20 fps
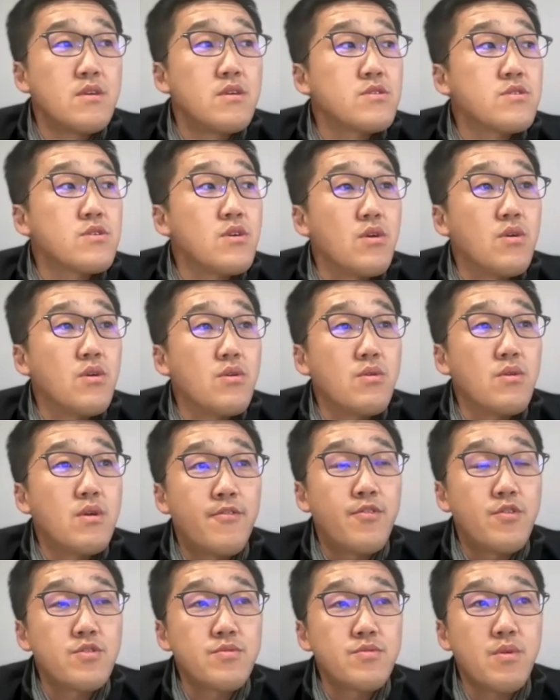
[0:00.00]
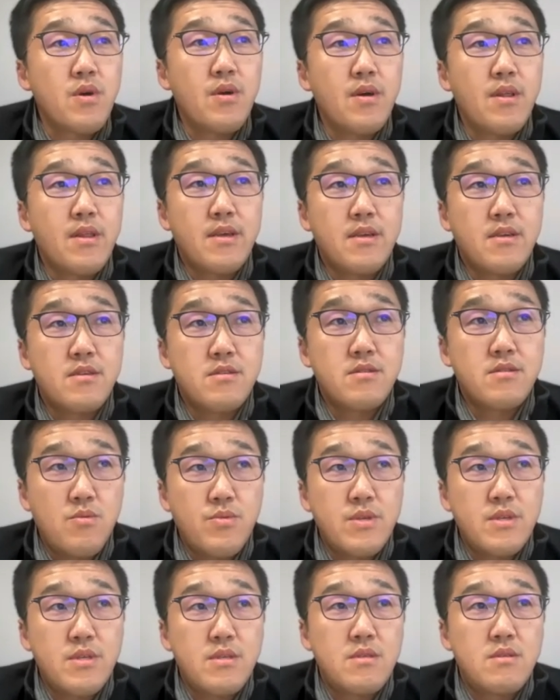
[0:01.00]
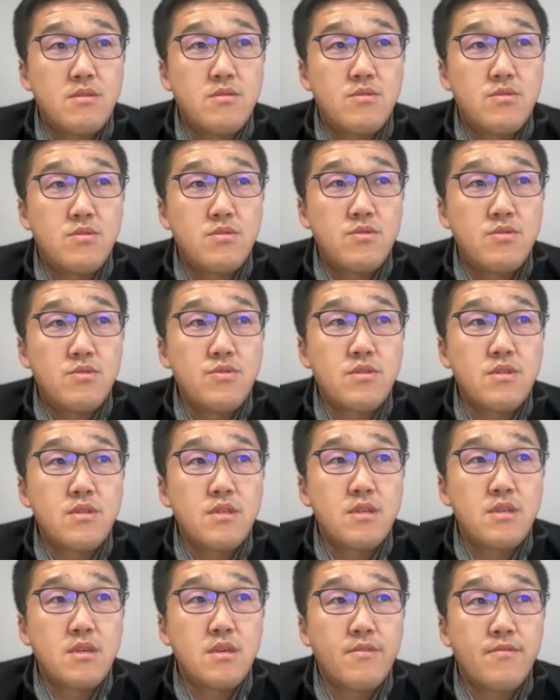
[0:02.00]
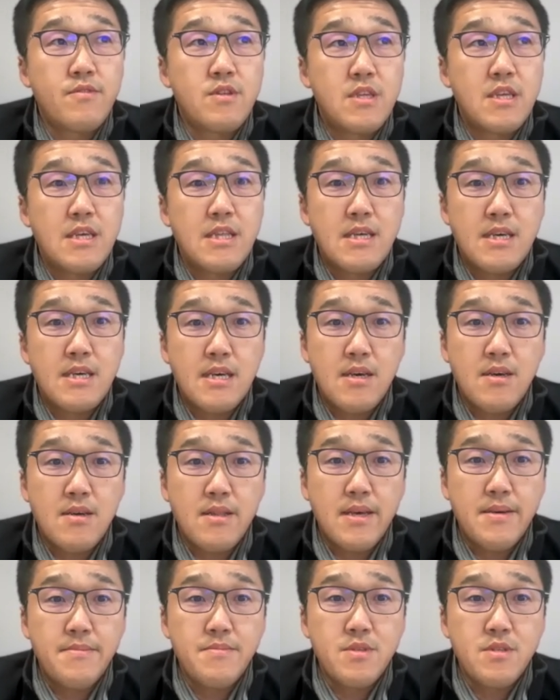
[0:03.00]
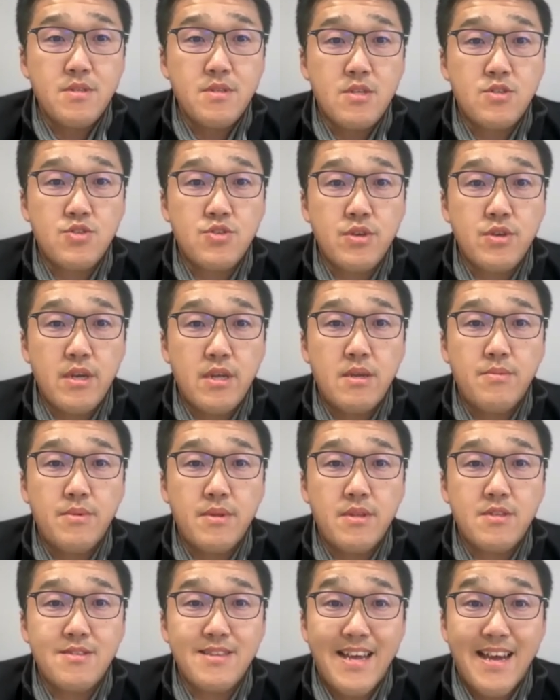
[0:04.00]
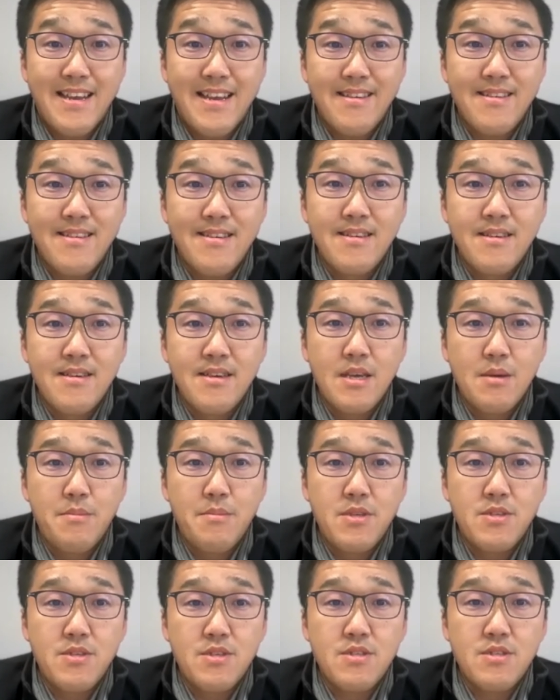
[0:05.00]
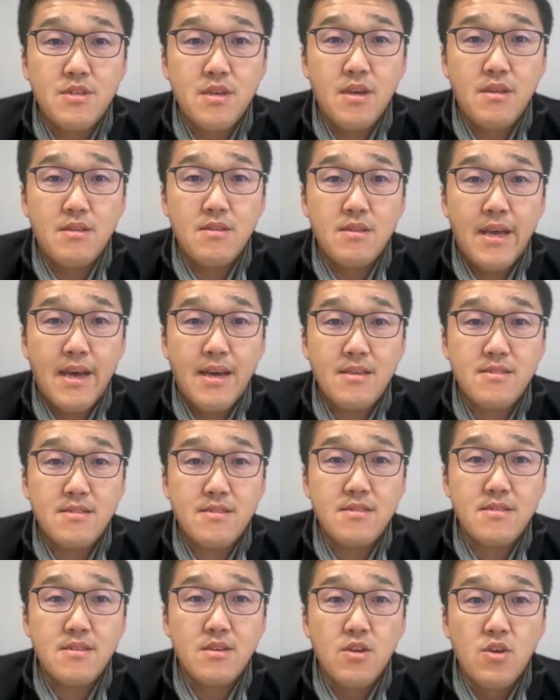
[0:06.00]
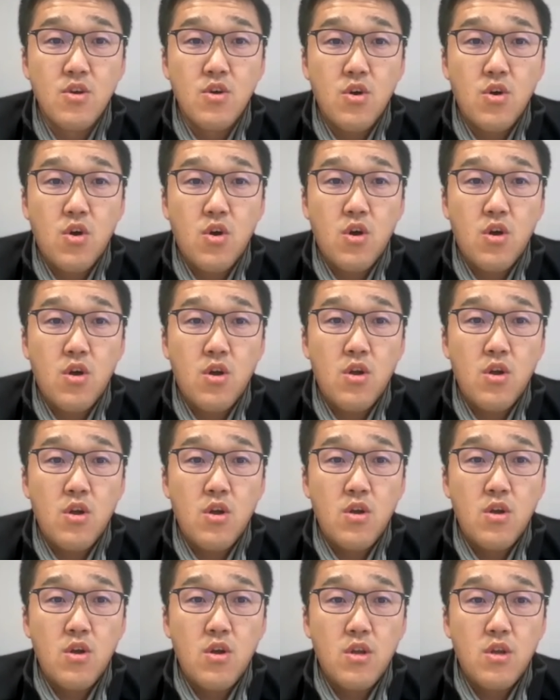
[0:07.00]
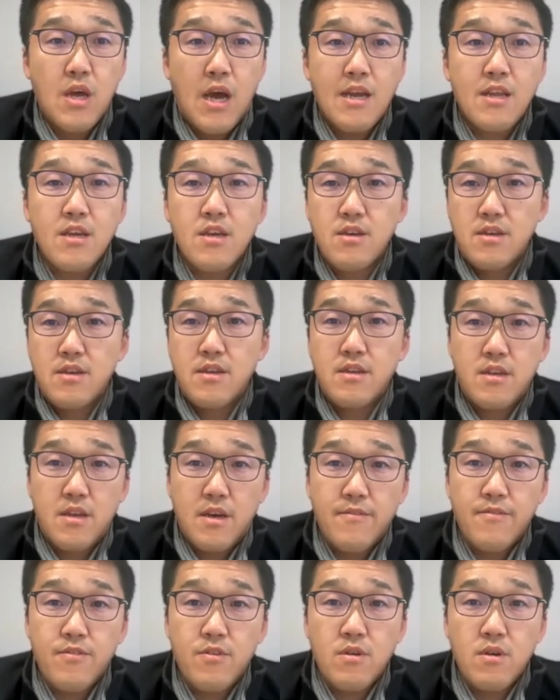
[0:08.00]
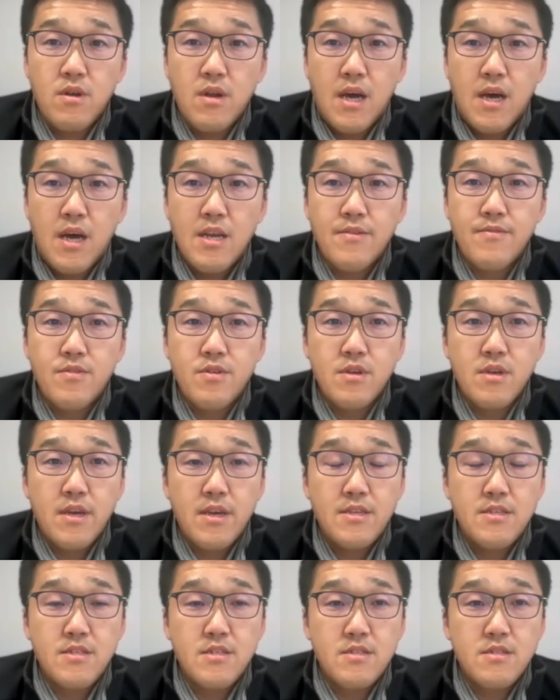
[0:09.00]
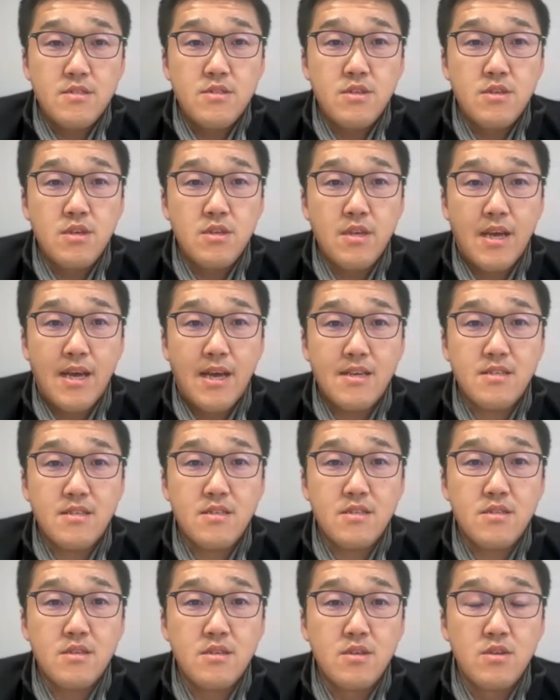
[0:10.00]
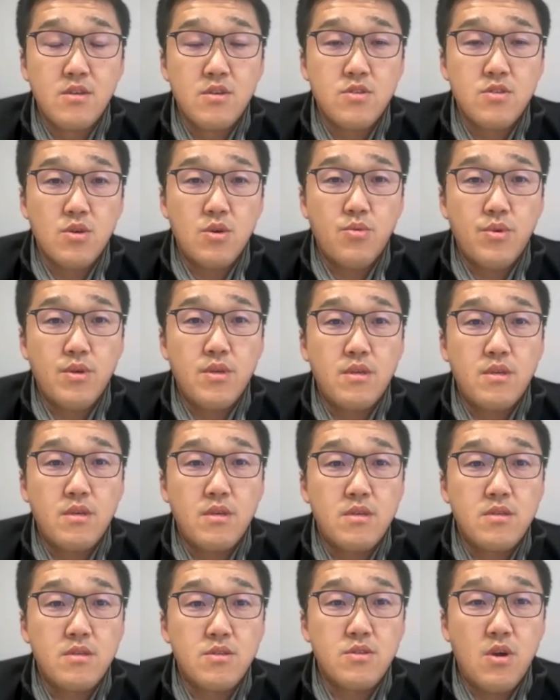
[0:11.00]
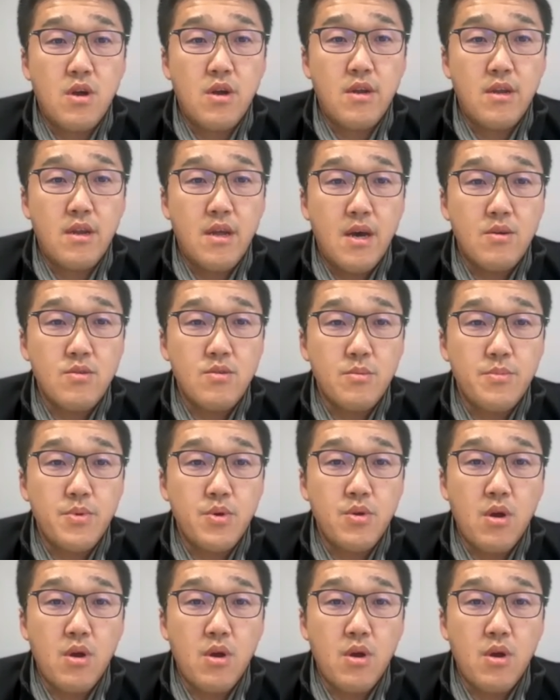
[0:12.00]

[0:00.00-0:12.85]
So first of all, I think we do see the vanilla LLMs that train with static images and texts are not good enough for a lot of the agent tasks. So we started out to build